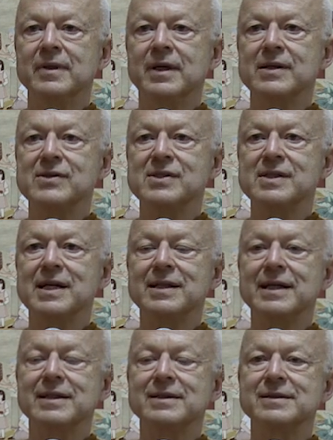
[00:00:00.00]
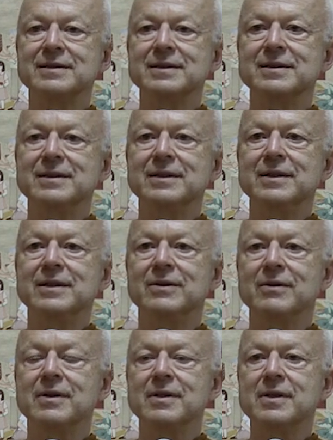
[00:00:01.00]
Because it's not like, you
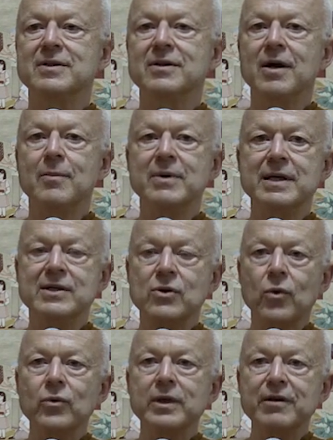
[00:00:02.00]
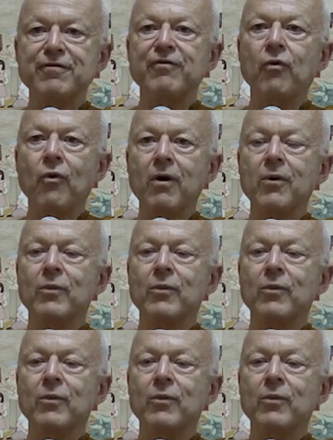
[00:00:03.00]
know, the Dharma is only for